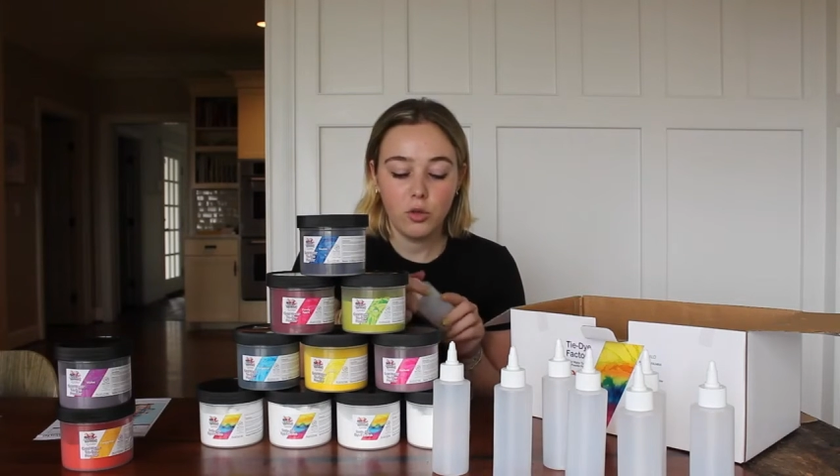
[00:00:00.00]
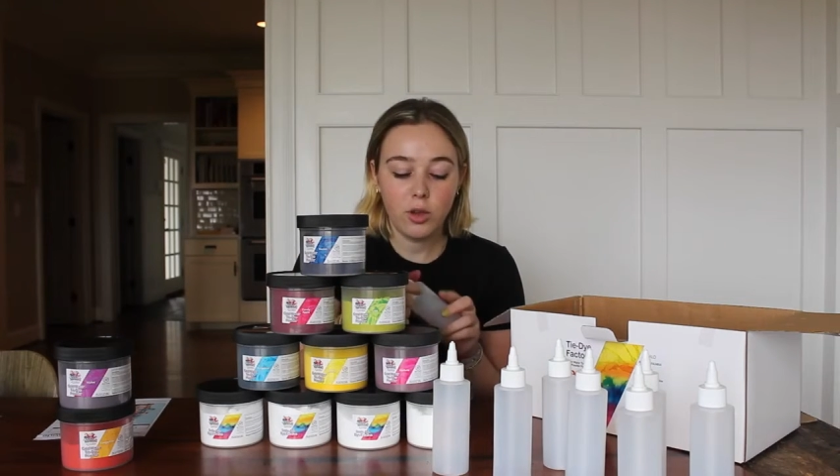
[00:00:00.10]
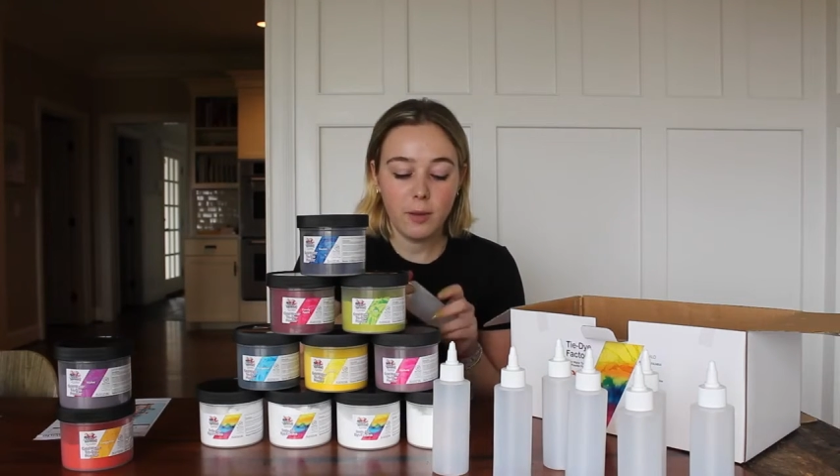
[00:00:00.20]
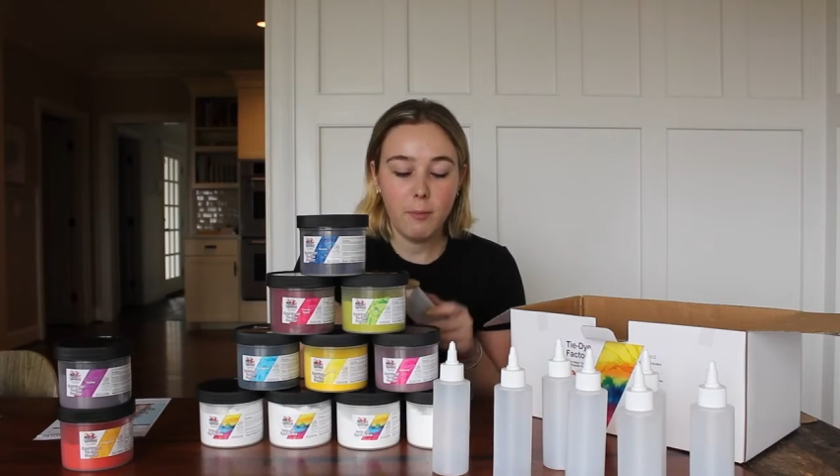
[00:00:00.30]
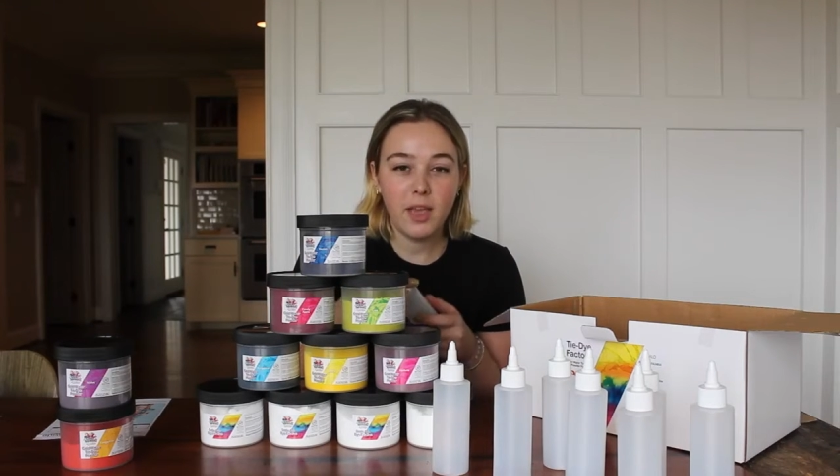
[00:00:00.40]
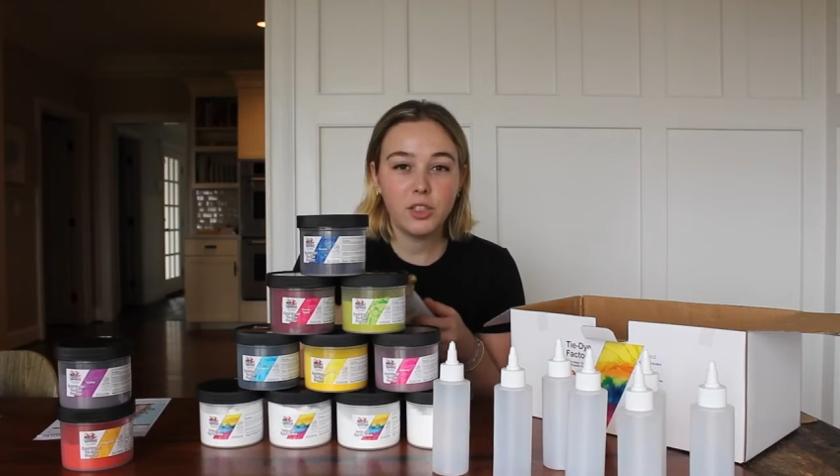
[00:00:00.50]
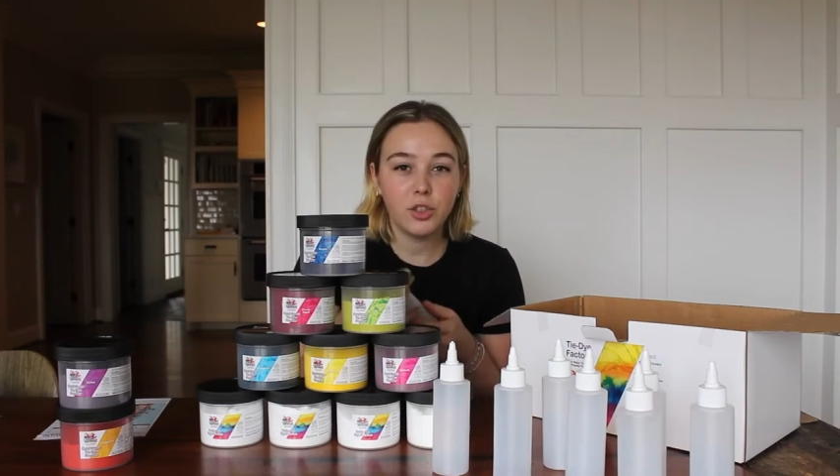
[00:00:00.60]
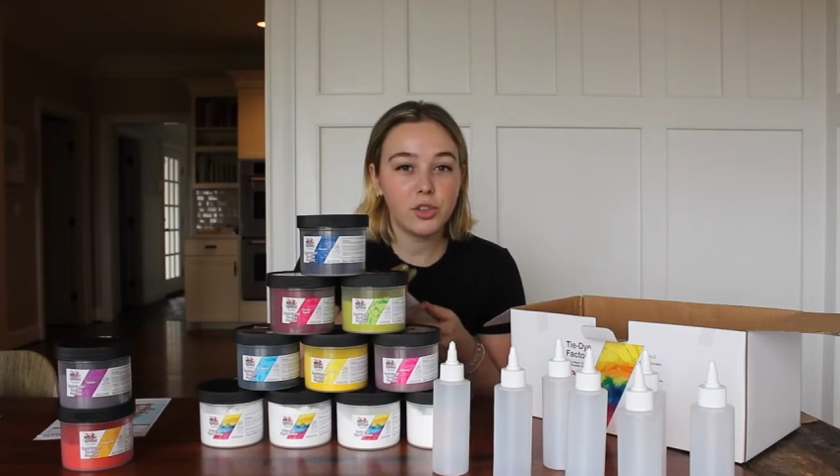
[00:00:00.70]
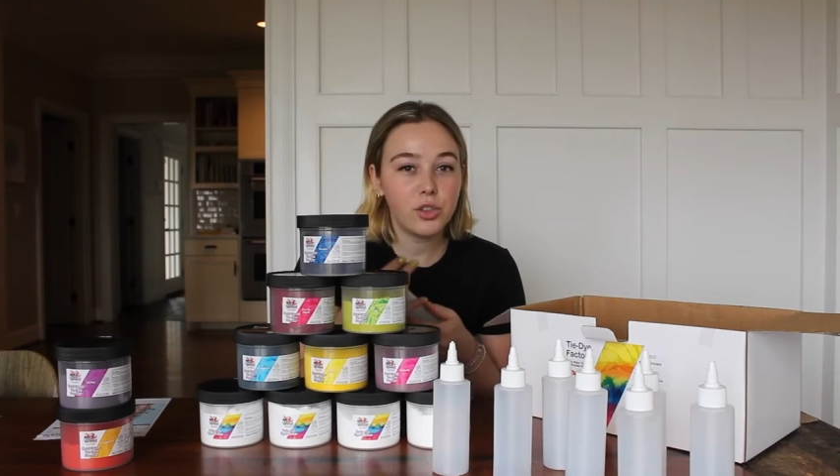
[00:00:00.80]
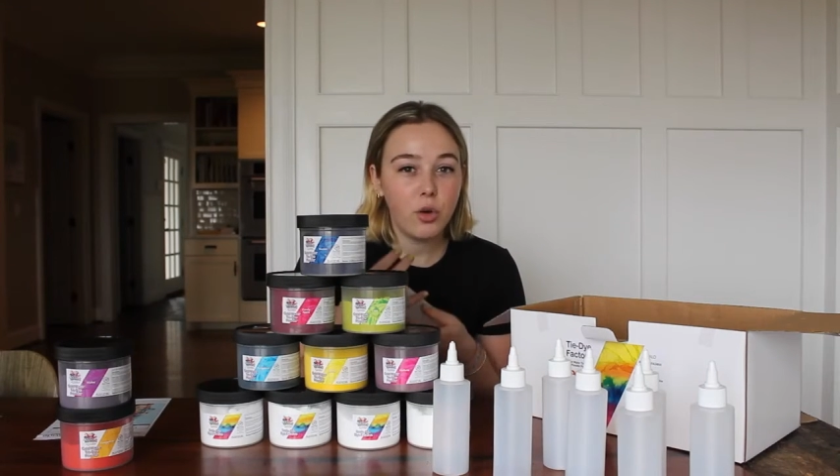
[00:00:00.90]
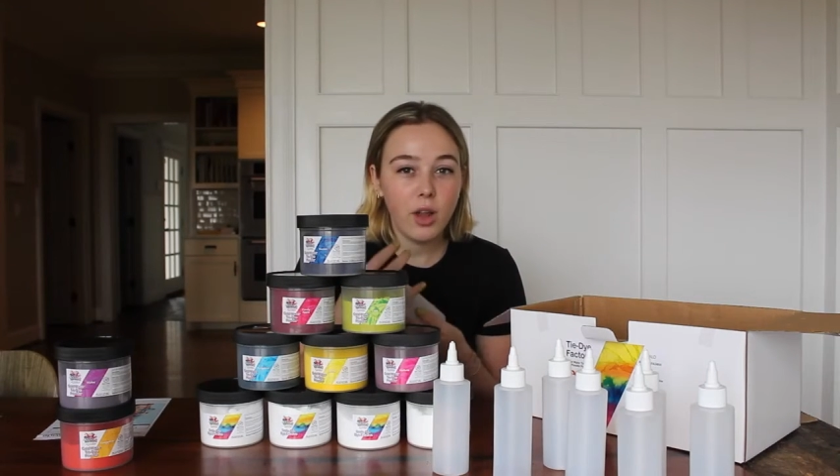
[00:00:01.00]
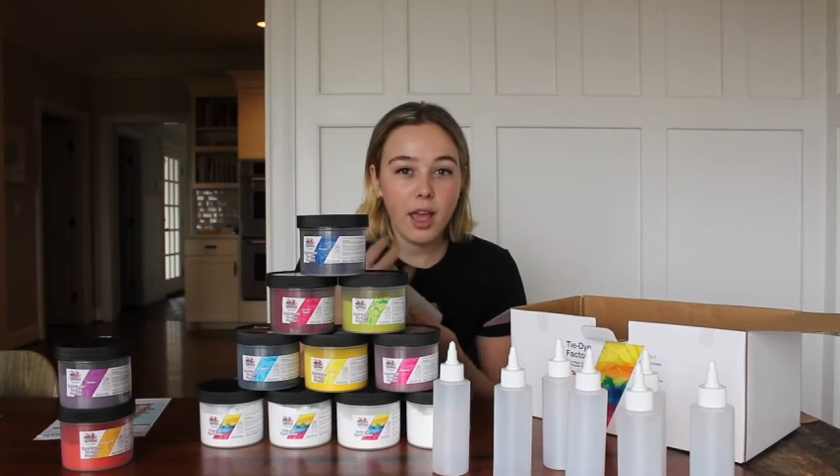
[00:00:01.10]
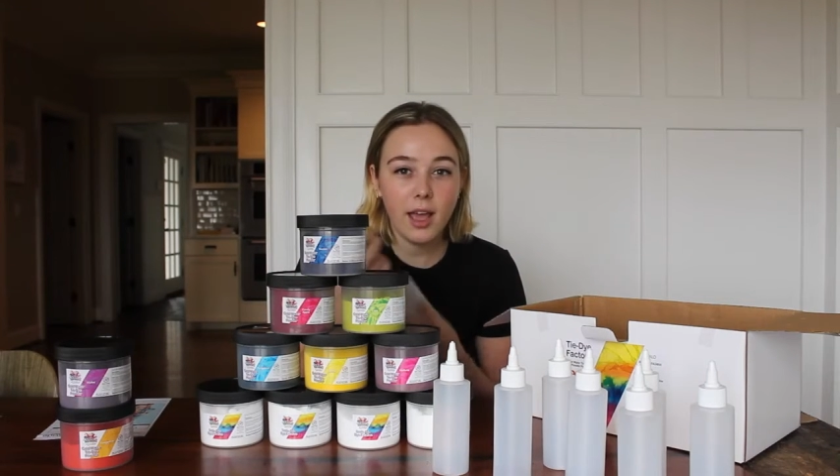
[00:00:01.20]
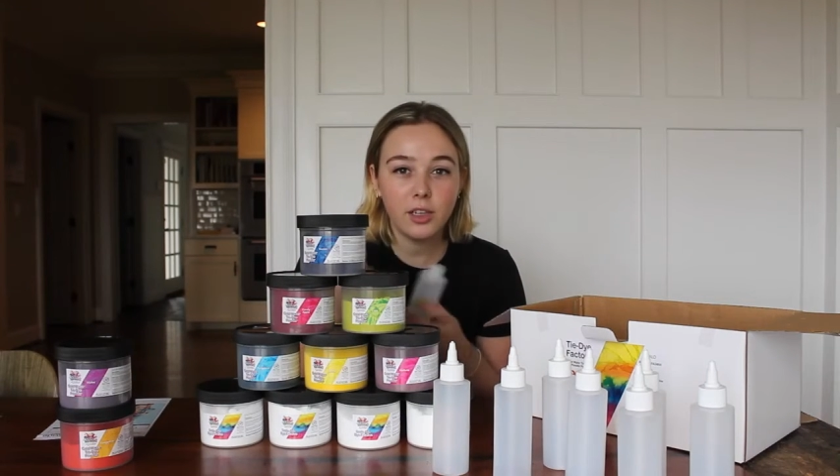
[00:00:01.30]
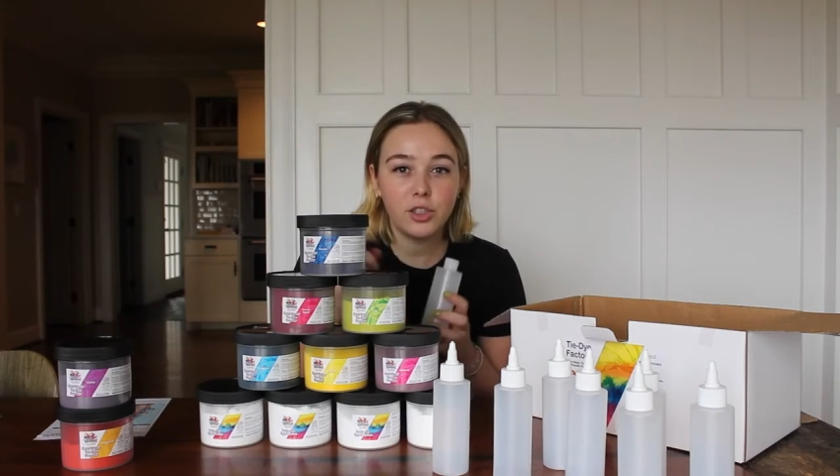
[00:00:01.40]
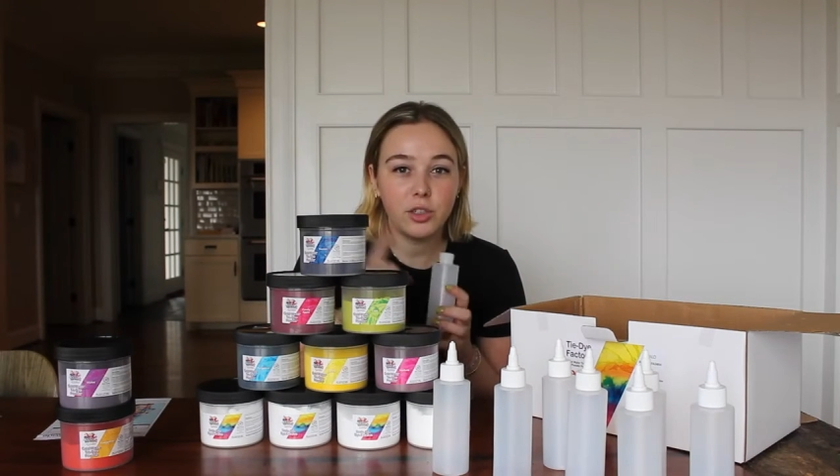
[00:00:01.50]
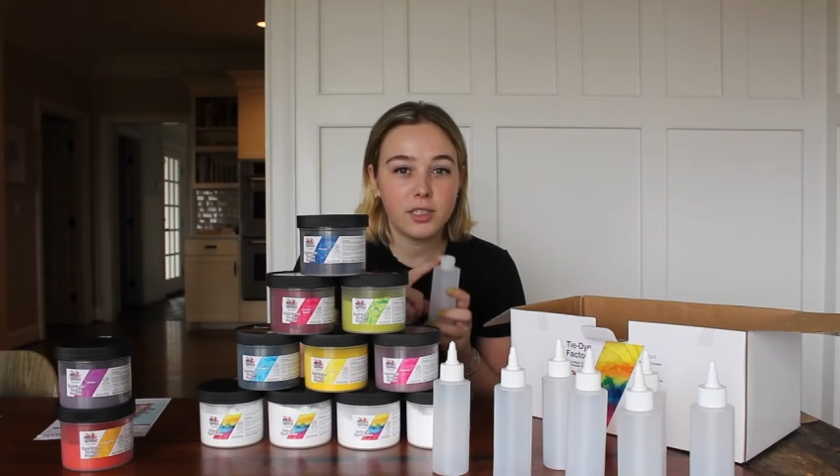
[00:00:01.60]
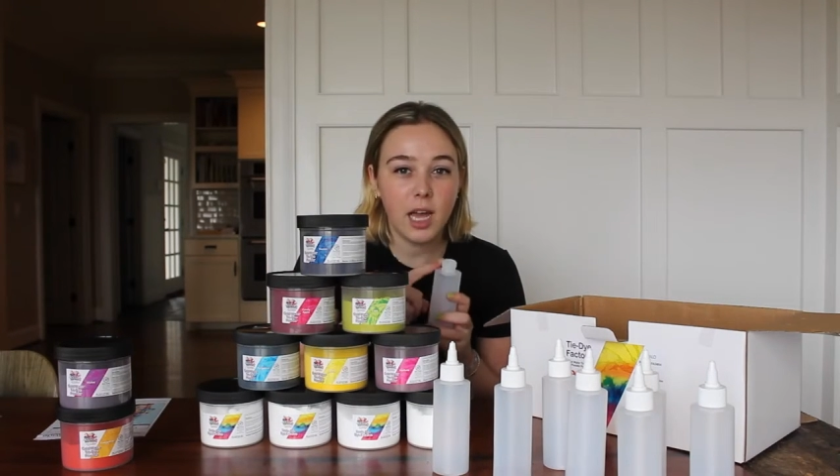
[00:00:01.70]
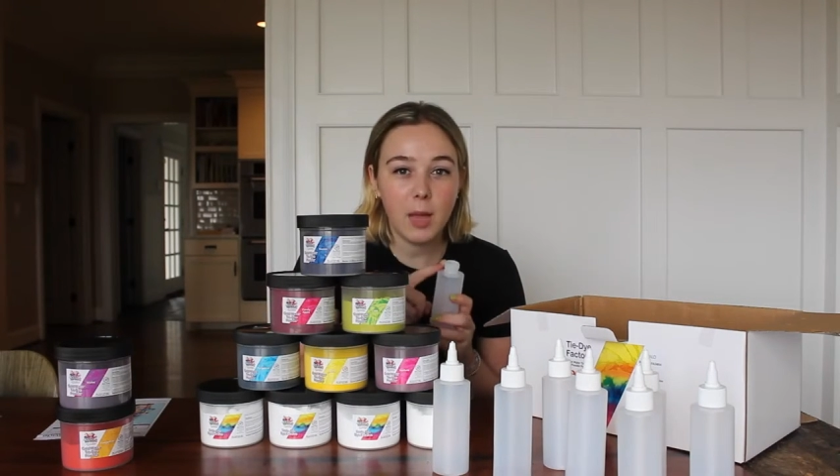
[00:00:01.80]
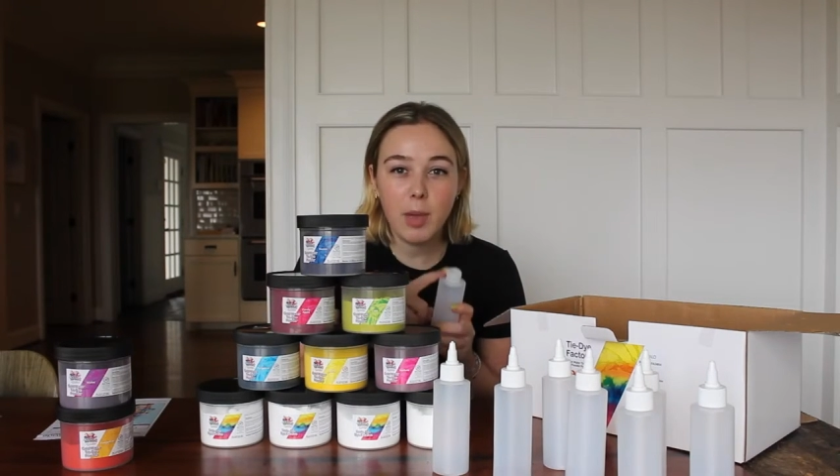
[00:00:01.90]
You can mix your soda ash, your
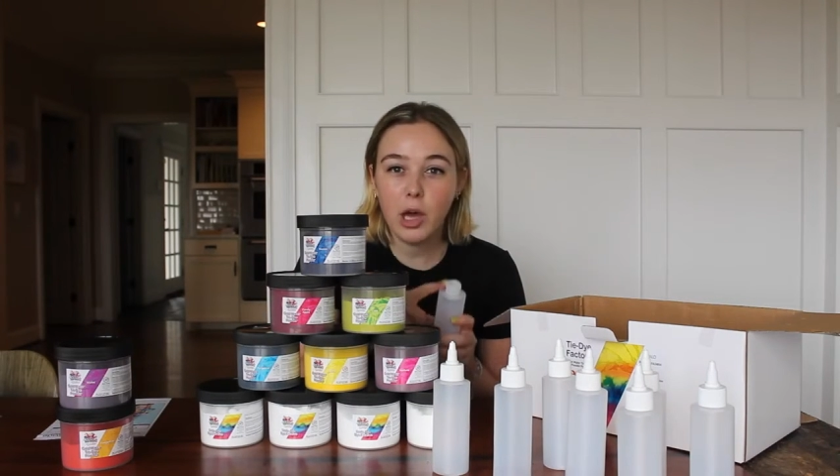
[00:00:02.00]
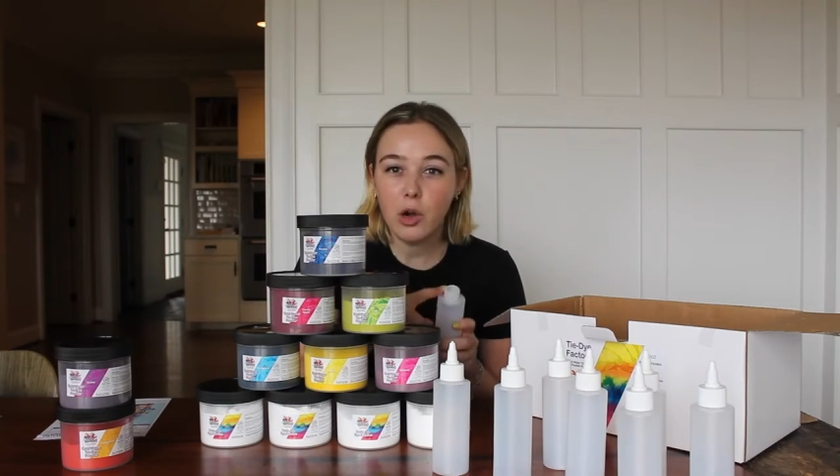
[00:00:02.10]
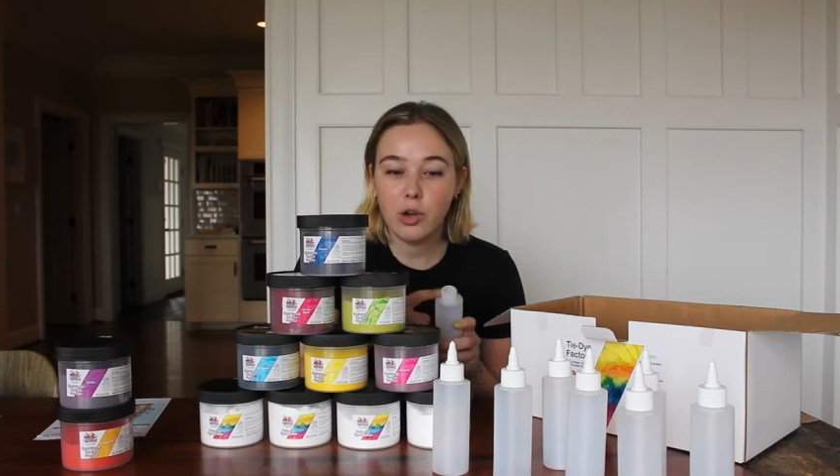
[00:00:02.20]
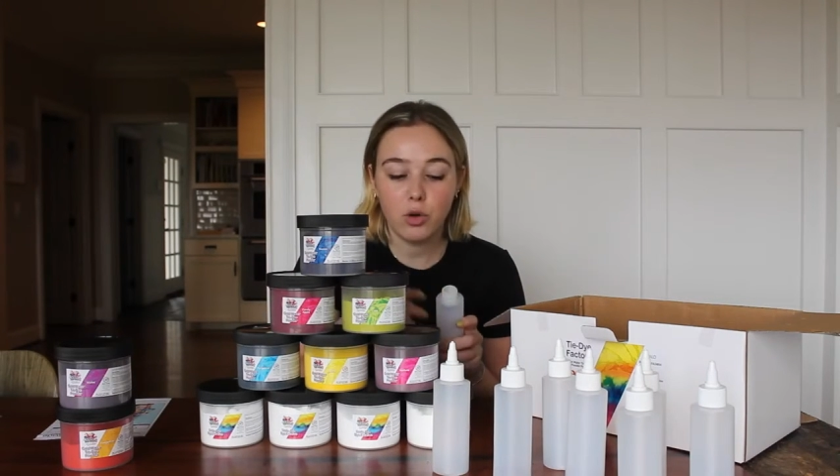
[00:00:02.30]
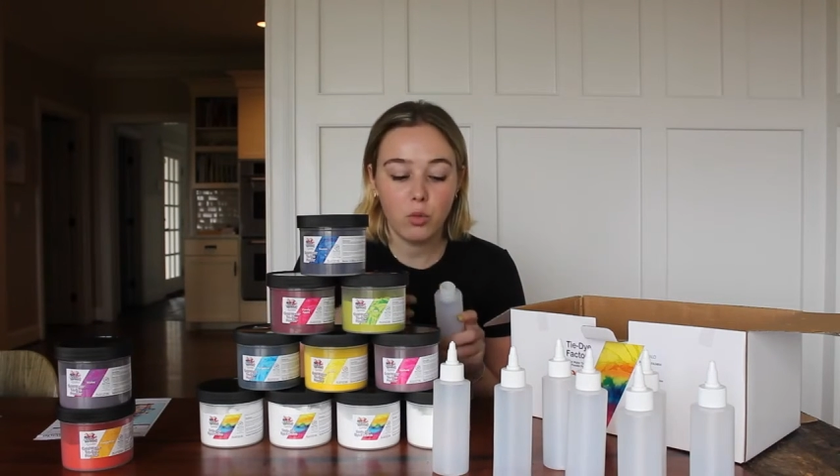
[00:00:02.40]
dye powder, and your